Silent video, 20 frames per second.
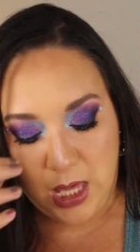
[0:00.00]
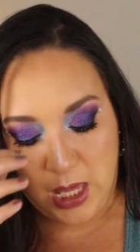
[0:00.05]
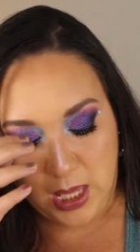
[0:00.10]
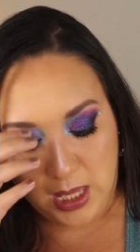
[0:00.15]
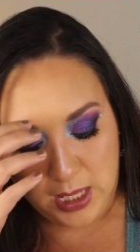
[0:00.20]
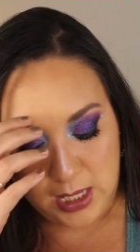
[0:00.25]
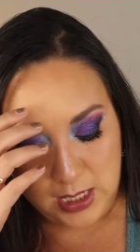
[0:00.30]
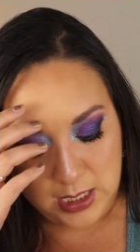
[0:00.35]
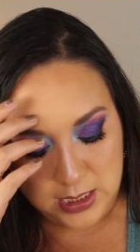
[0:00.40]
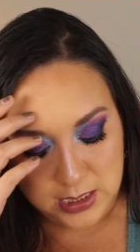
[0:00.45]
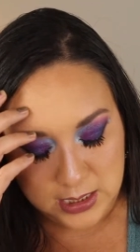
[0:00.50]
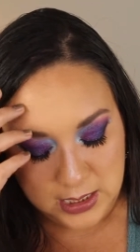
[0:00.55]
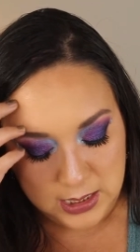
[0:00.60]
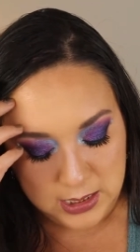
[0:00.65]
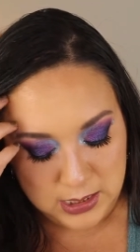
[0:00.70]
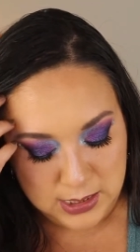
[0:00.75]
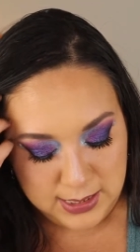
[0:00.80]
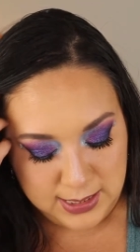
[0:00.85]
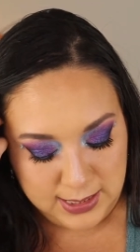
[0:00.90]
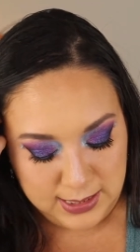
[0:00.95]
And I
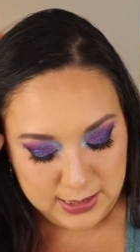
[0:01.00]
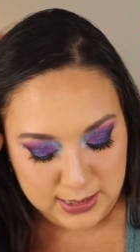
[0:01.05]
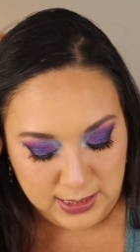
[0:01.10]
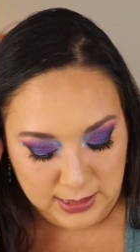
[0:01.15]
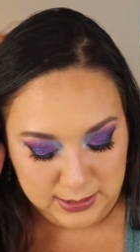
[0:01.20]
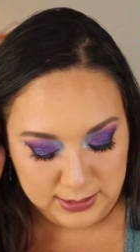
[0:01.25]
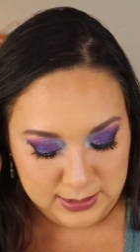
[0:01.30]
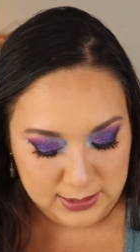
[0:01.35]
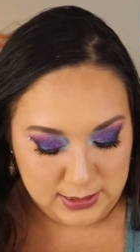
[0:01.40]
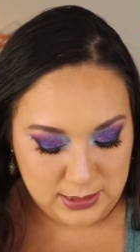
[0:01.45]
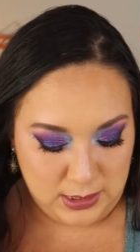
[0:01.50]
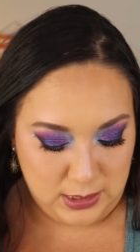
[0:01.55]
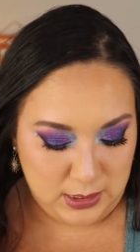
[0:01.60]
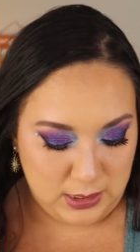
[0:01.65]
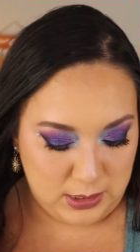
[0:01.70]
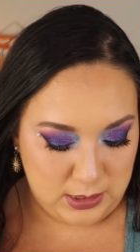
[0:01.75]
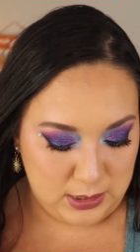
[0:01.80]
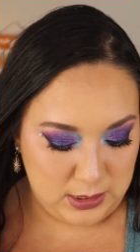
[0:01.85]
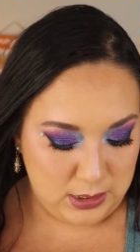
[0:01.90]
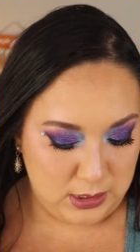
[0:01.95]
think that's
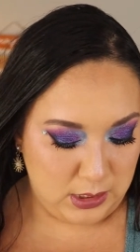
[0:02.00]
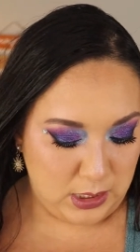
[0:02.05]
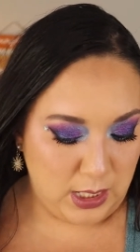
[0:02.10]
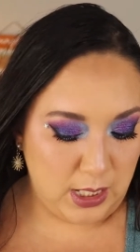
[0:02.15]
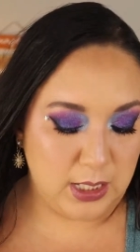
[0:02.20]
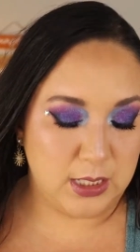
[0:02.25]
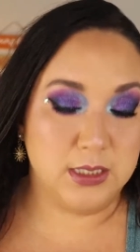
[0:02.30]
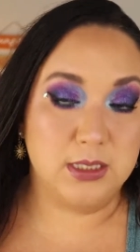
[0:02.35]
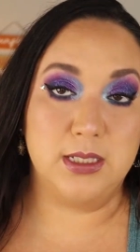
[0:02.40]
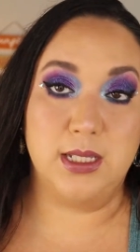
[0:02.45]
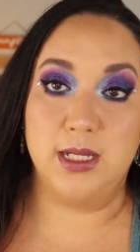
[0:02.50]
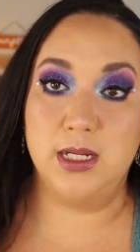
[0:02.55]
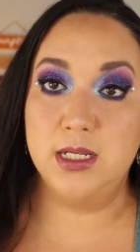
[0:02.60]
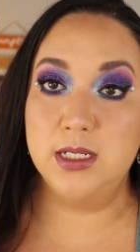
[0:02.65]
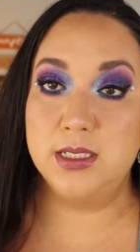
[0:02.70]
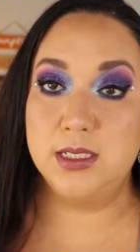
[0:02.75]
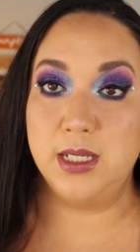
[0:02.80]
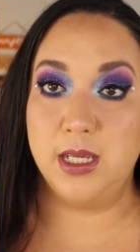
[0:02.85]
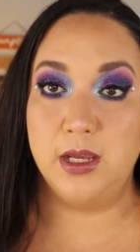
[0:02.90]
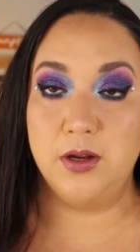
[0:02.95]
it. Yes, that
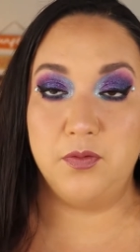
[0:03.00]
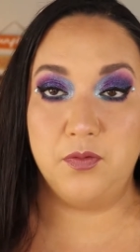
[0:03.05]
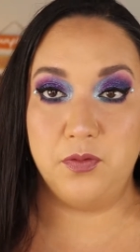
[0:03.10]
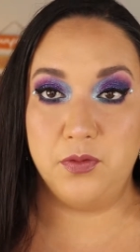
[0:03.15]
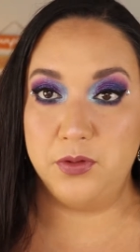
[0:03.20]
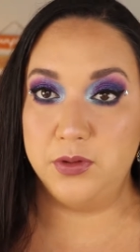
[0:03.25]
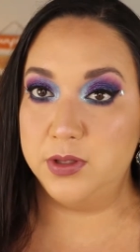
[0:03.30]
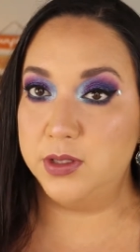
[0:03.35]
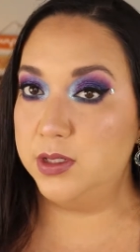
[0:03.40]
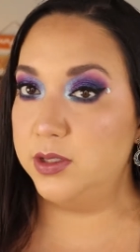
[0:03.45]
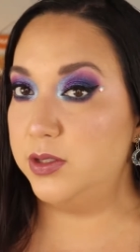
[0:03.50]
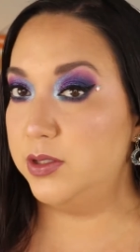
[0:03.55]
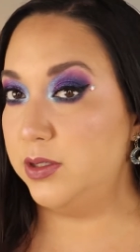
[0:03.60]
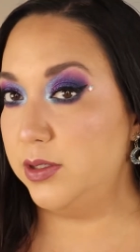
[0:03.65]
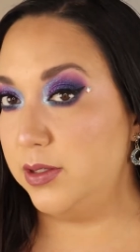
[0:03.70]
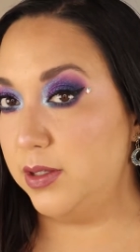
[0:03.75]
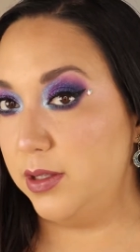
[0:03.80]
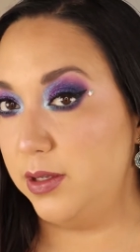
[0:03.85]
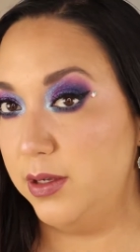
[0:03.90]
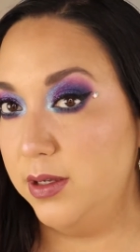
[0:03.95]
is it for this
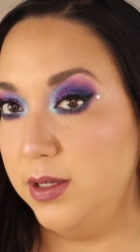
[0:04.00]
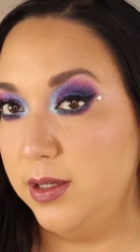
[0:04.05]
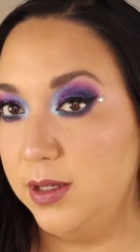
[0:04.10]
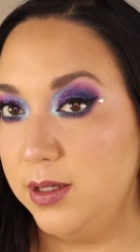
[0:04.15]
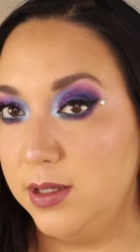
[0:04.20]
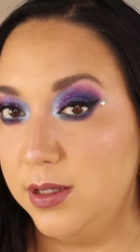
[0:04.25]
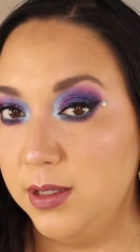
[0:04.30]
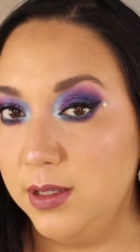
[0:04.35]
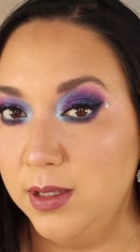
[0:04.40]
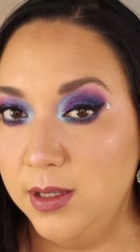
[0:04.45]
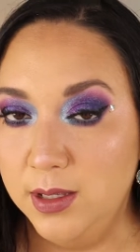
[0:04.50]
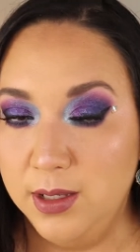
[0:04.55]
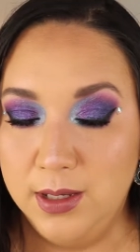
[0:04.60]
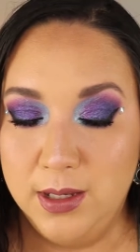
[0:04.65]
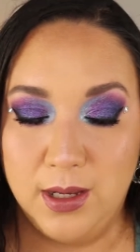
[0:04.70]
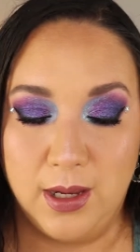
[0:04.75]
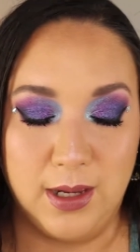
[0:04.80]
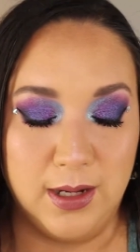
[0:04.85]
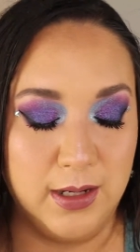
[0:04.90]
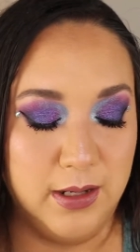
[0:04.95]
look.
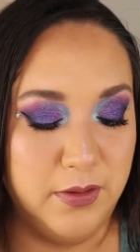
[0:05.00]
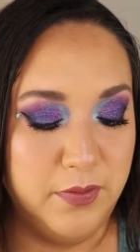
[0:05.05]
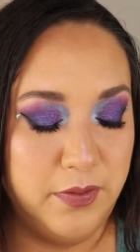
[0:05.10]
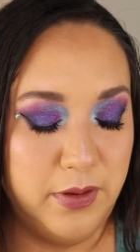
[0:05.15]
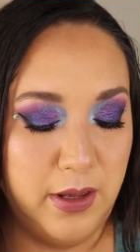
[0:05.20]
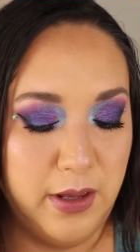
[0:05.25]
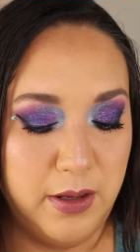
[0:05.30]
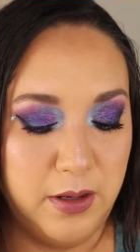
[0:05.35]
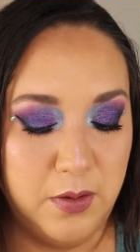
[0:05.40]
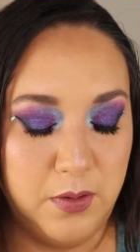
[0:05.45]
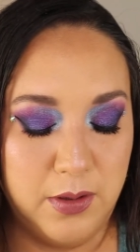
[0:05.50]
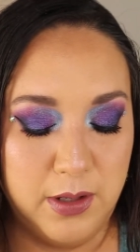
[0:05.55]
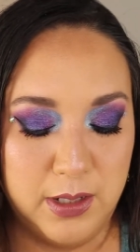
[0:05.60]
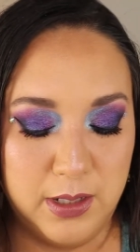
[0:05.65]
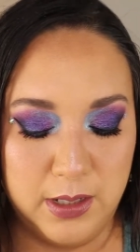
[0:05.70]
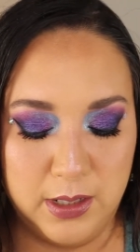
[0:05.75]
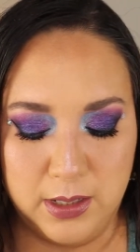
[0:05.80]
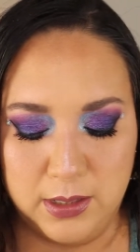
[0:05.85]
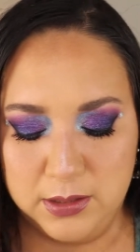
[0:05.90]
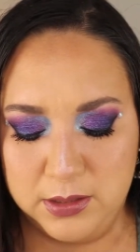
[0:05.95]
I love how
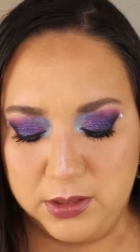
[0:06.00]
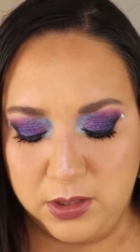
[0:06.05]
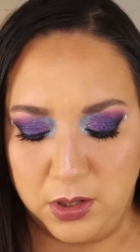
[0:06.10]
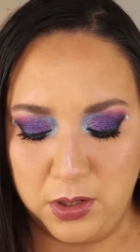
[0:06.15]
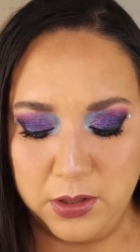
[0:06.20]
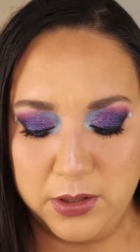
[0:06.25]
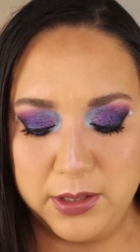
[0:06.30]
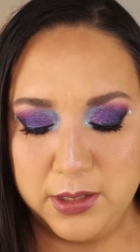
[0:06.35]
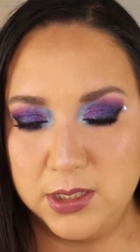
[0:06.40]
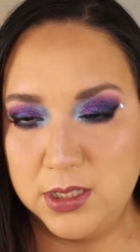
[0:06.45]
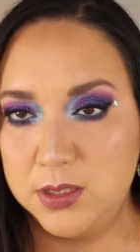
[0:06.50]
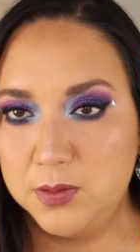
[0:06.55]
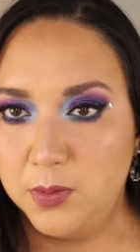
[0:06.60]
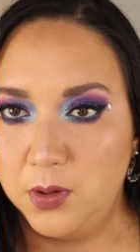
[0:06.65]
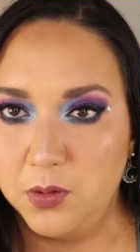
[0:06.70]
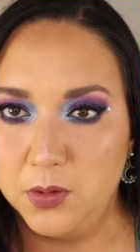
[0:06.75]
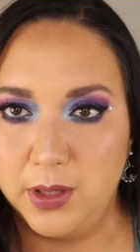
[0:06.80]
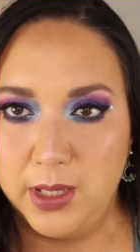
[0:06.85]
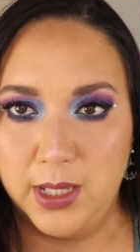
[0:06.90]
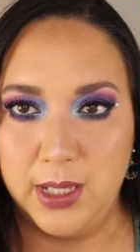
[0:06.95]
uh, dark and
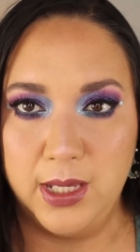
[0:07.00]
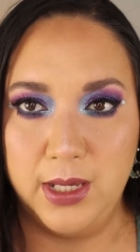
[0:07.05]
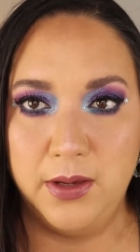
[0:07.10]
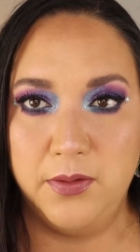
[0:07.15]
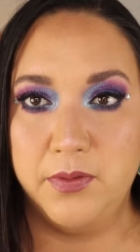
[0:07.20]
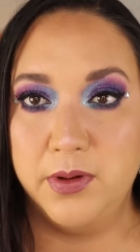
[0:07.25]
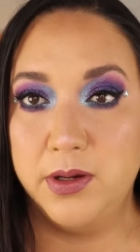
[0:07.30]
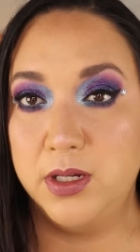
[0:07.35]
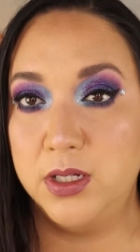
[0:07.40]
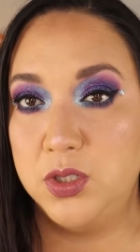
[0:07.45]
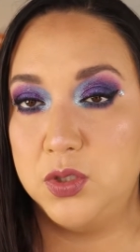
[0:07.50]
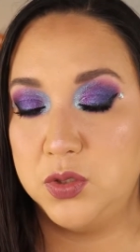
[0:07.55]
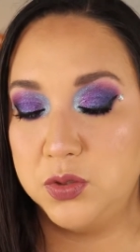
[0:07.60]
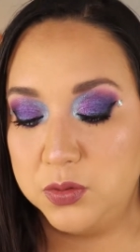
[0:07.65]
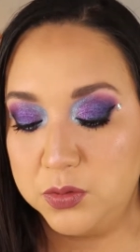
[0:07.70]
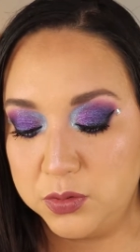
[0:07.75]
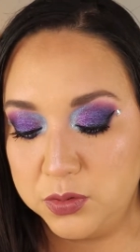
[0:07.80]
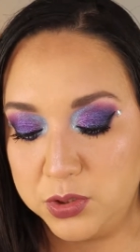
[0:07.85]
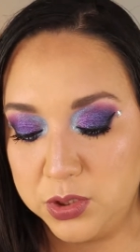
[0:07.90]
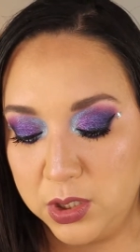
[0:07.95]
smoky, very
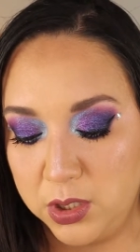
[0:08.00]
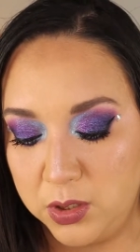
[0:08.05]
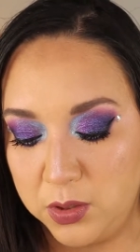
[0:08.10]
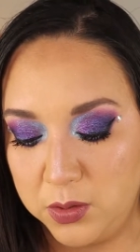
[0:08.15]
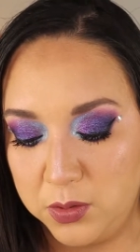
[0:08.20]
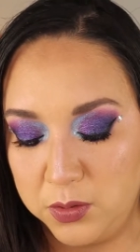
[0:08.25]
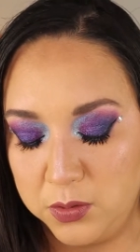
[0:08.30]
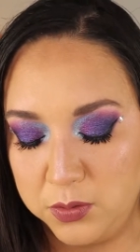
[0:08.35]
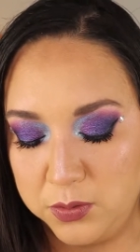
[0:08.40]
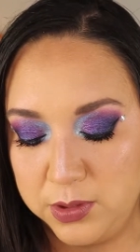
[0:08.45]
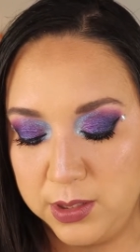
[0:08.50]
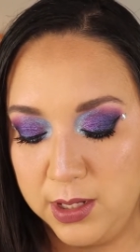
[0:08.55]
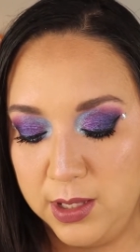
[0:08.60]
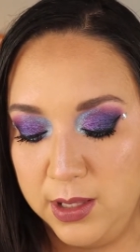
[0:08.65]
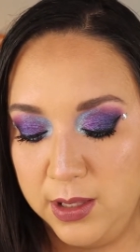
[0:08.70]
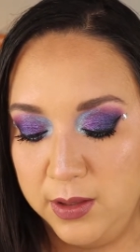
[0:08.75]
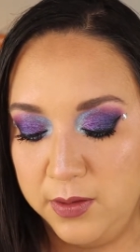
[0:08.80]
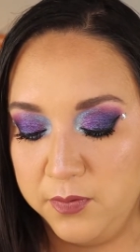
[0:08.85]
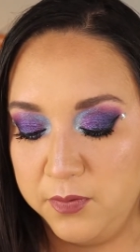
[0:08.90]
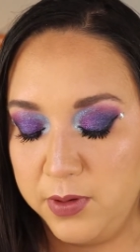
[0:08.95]
jewel tone,
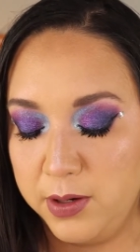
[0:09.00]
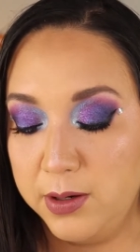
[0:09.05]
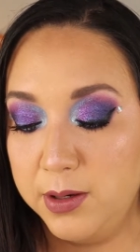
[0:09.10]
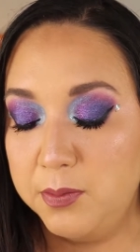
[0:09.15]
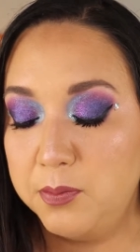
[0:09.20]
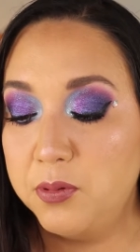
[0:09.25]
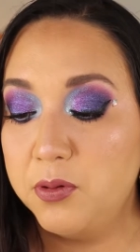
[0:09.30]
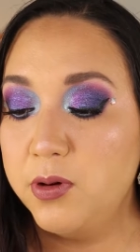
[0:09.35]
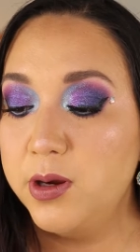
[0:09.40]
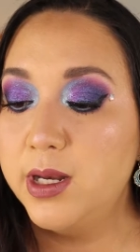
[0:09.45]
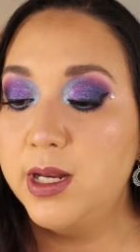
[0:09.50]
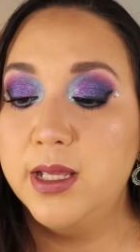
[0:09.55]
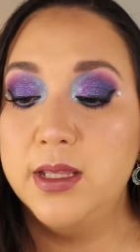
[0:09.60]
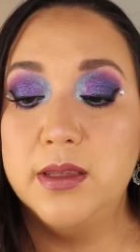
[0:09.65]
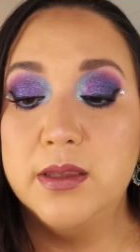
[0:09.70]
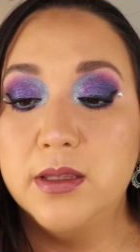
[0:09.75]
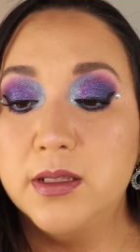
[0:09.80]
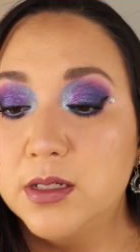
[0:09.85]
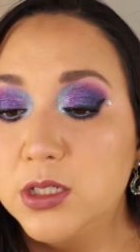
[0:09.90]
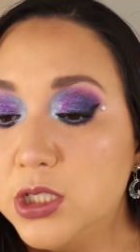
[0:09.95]
very pretty.
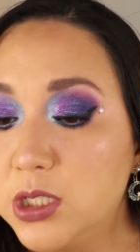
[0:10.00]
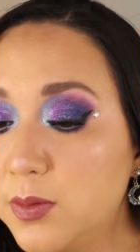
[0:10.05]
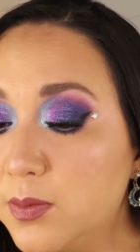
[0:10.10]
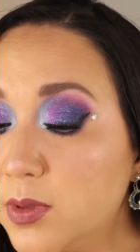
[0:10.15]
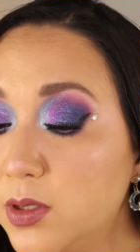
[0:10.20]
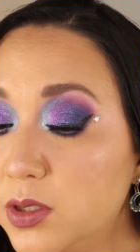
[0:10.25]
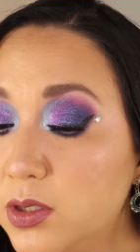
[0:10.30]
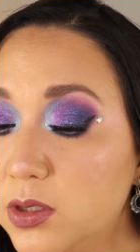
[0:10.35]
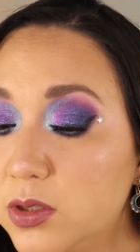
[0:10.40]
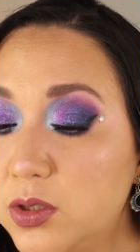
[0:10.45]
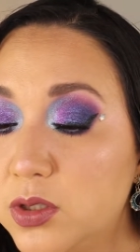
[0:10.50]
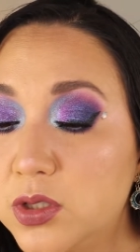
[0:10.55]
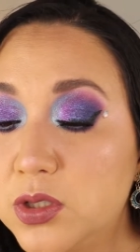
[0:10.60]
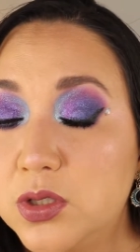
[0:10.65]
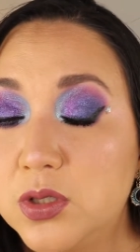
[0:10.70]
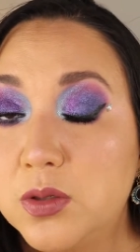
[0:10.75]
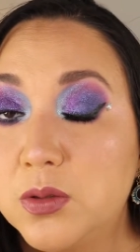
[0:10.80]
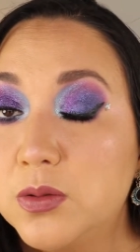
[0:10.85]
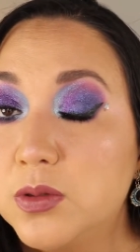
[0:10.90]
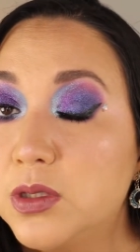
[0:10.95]
The shimmers are
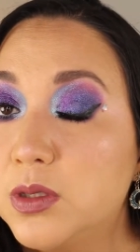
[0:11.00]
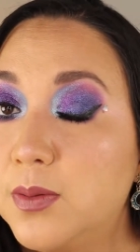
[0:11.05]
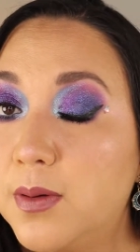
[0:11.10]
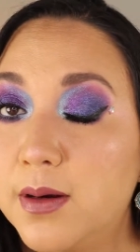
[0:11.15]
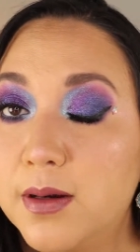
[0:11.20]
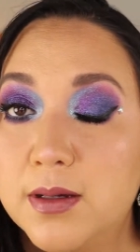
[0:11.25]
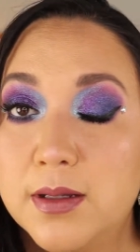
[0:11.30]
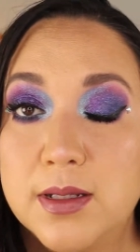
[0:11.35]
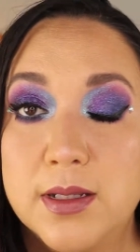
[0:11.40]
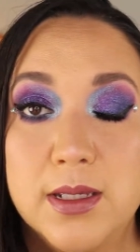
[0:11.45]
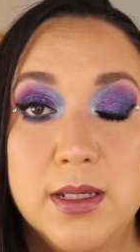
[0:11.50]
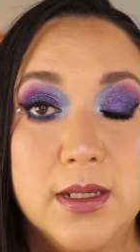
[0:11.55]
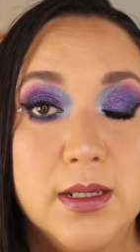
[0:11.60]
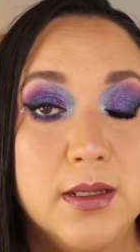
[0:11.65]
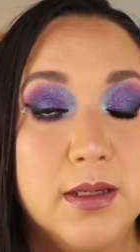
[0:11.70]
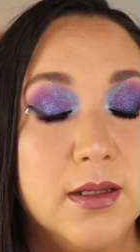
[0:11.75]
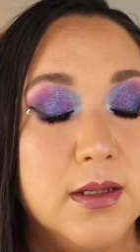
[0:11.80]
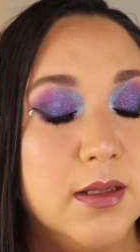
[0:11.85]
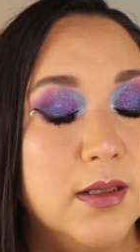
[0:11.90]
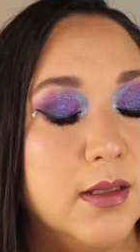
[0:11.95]
so
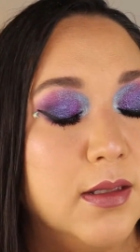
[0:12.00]
sparkly.